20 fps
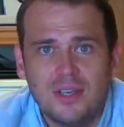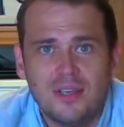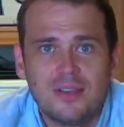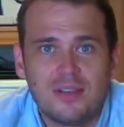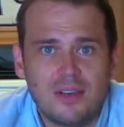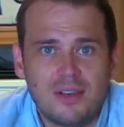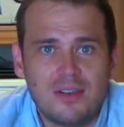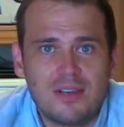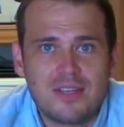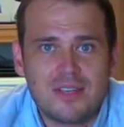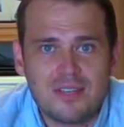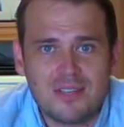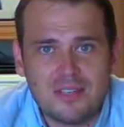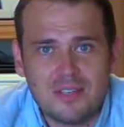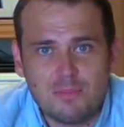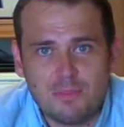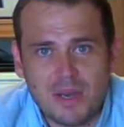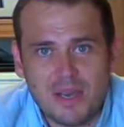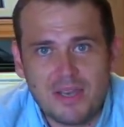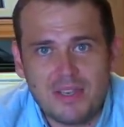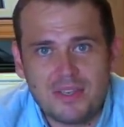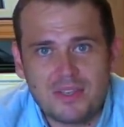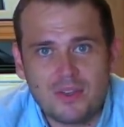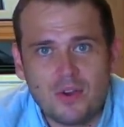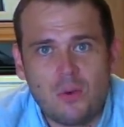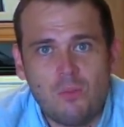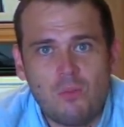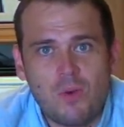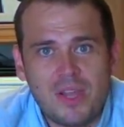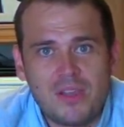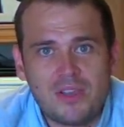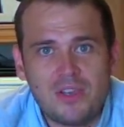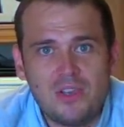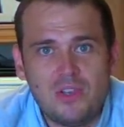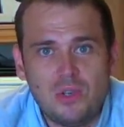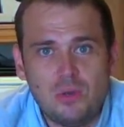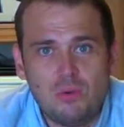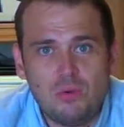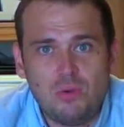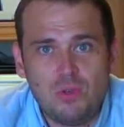The license is based on whether
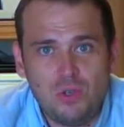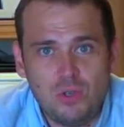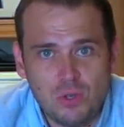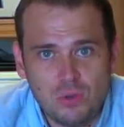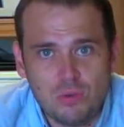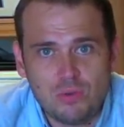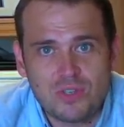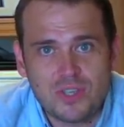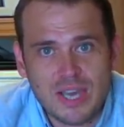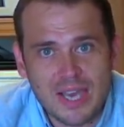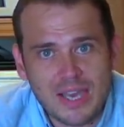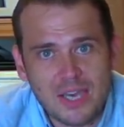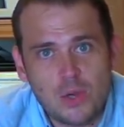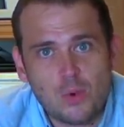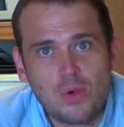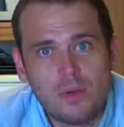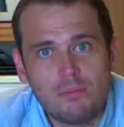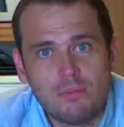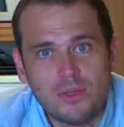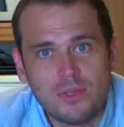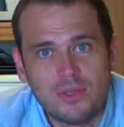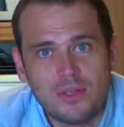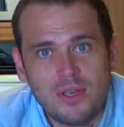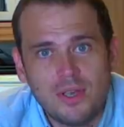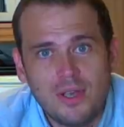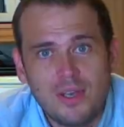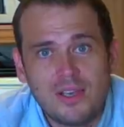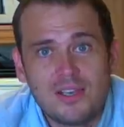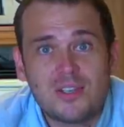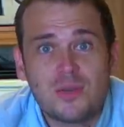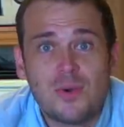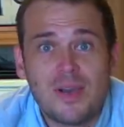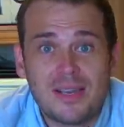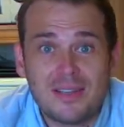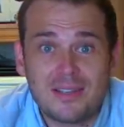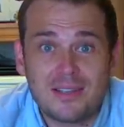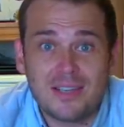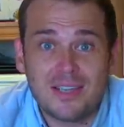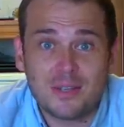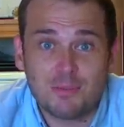you use that equipment to
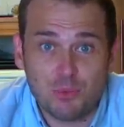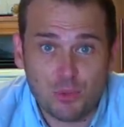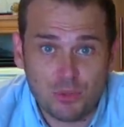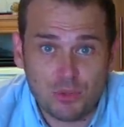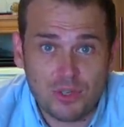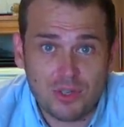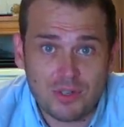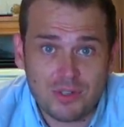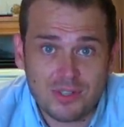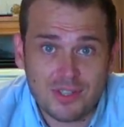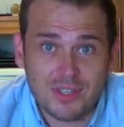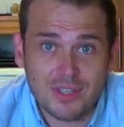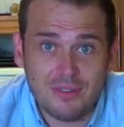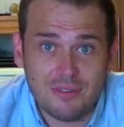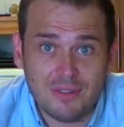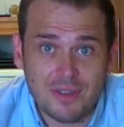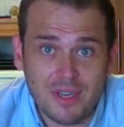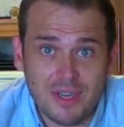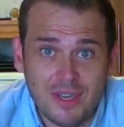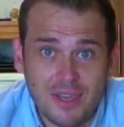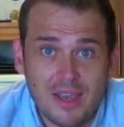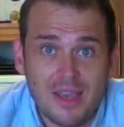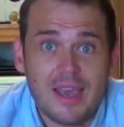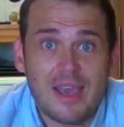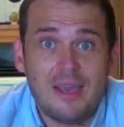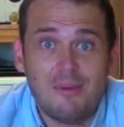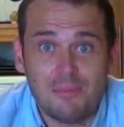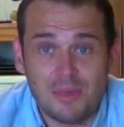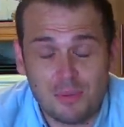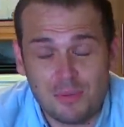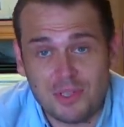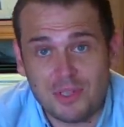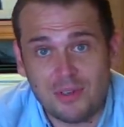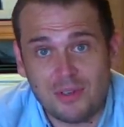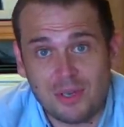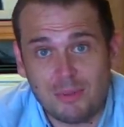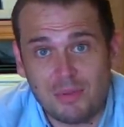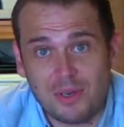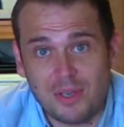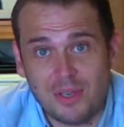access broadcast TV and BBC
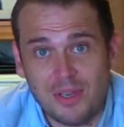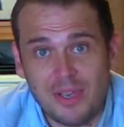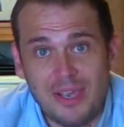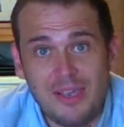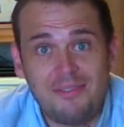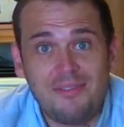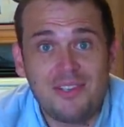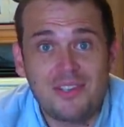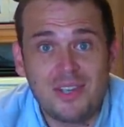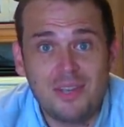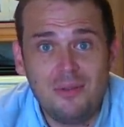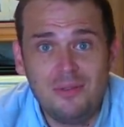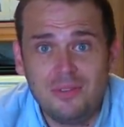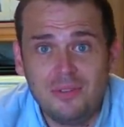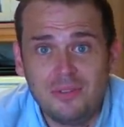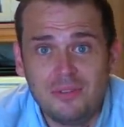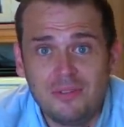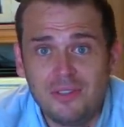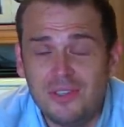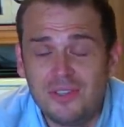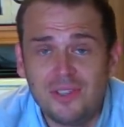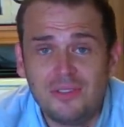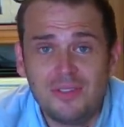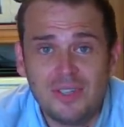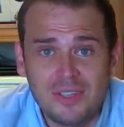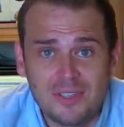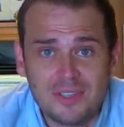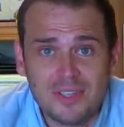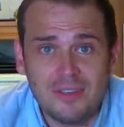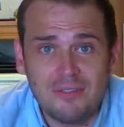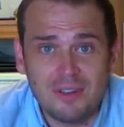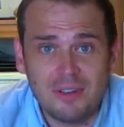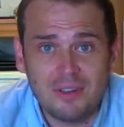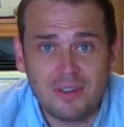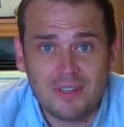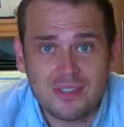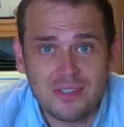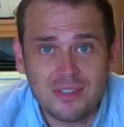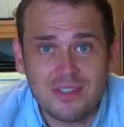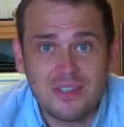iPlayer. If you don't, you don't need a TV
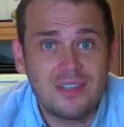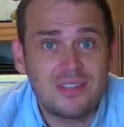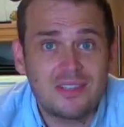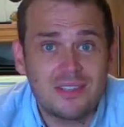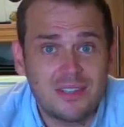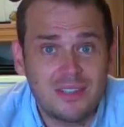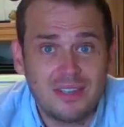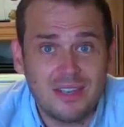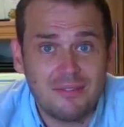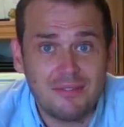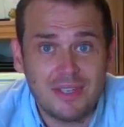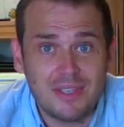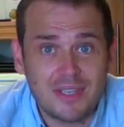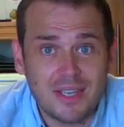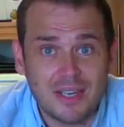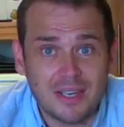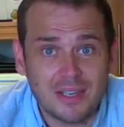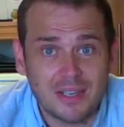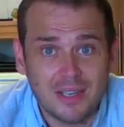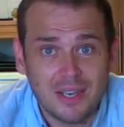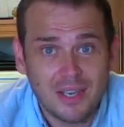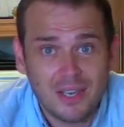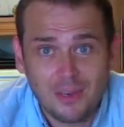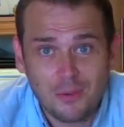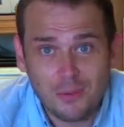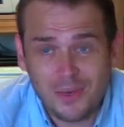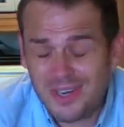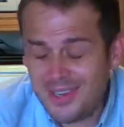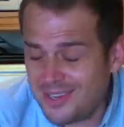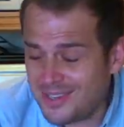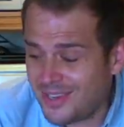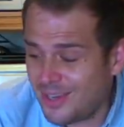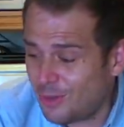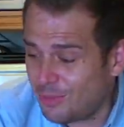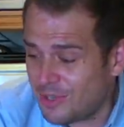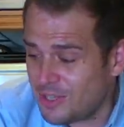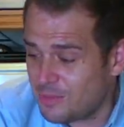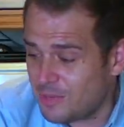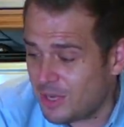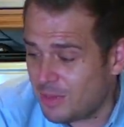license. You can still have your telly. We need to help
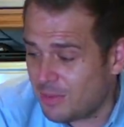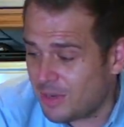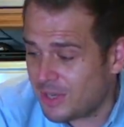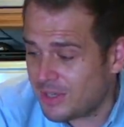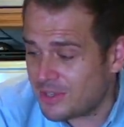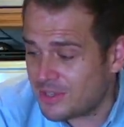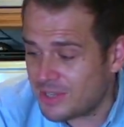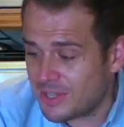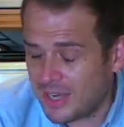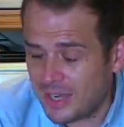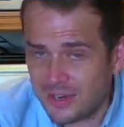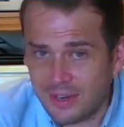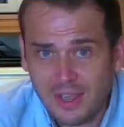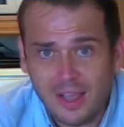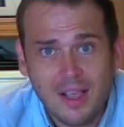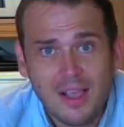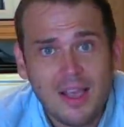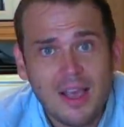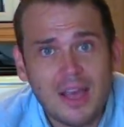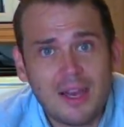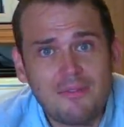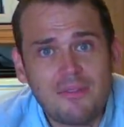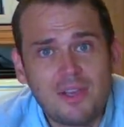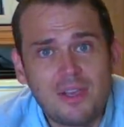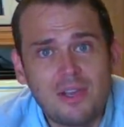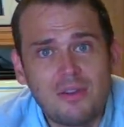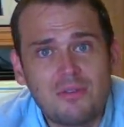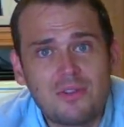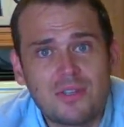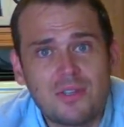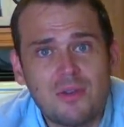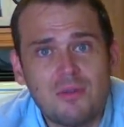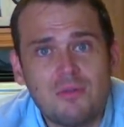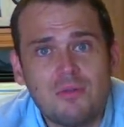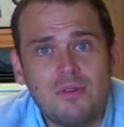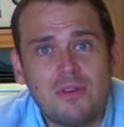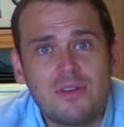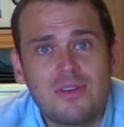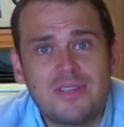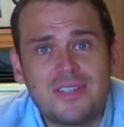these people understand. And if you go
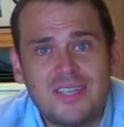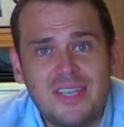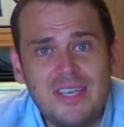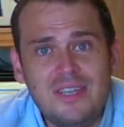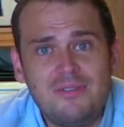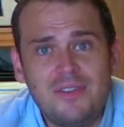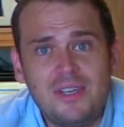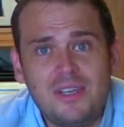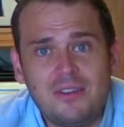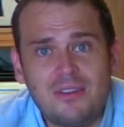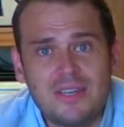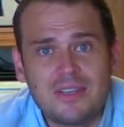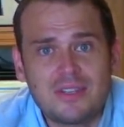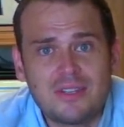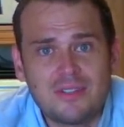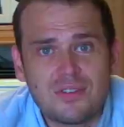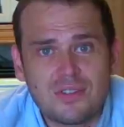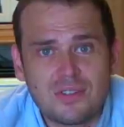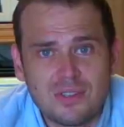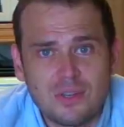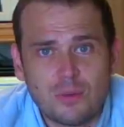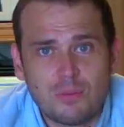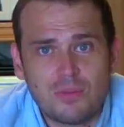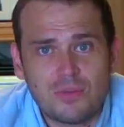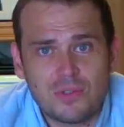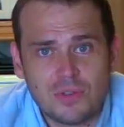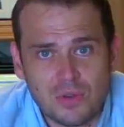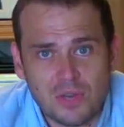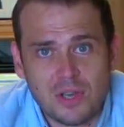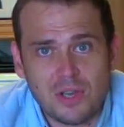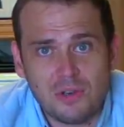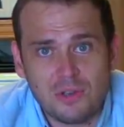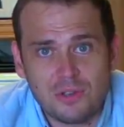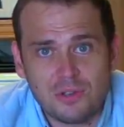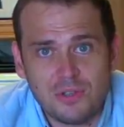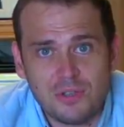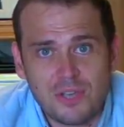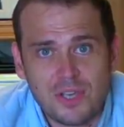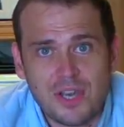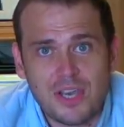to
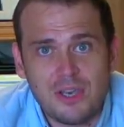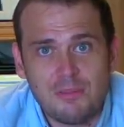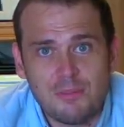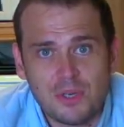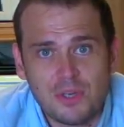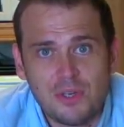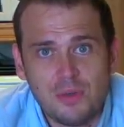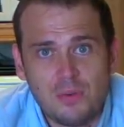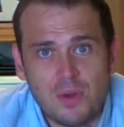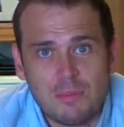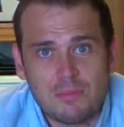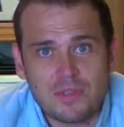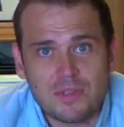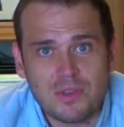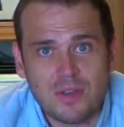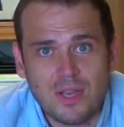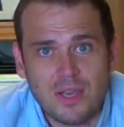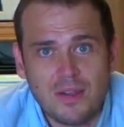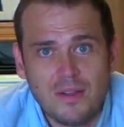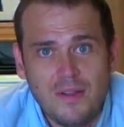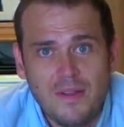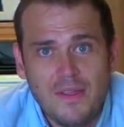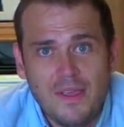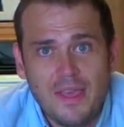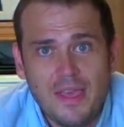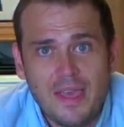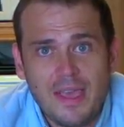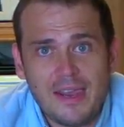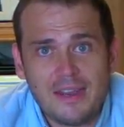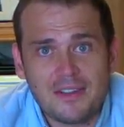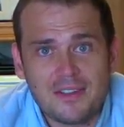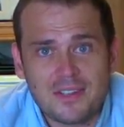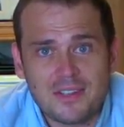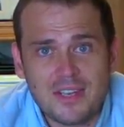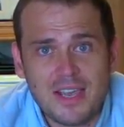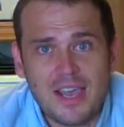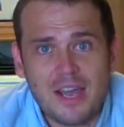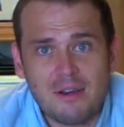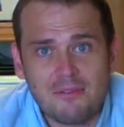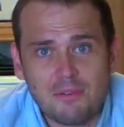tvlicensestop.co.uk, my new website, it's
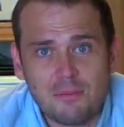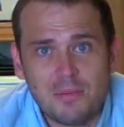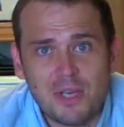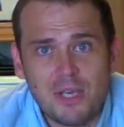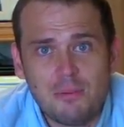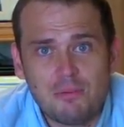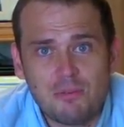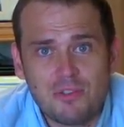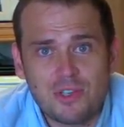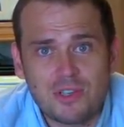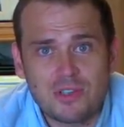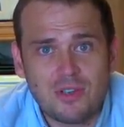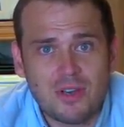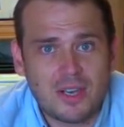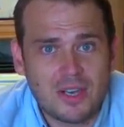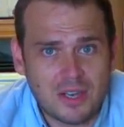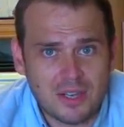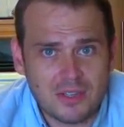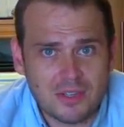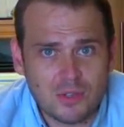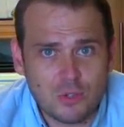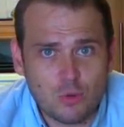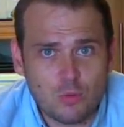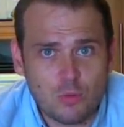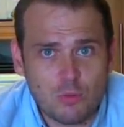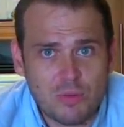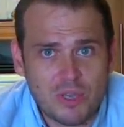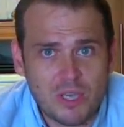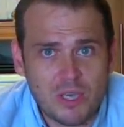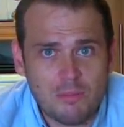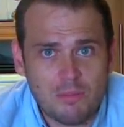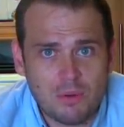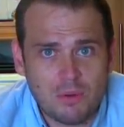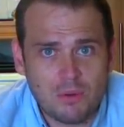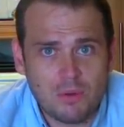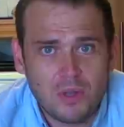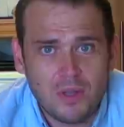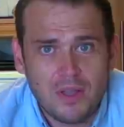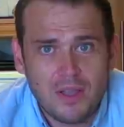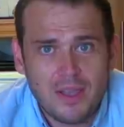set out for people just like us, normal
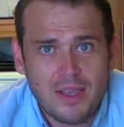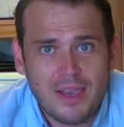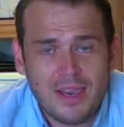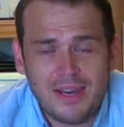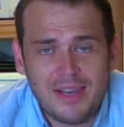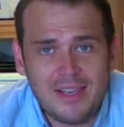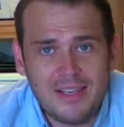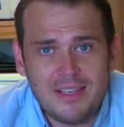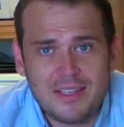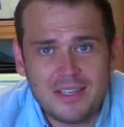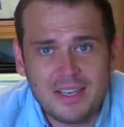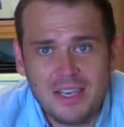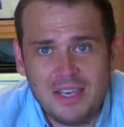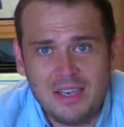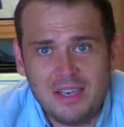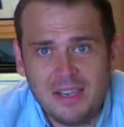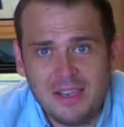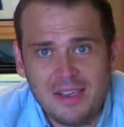people, in easy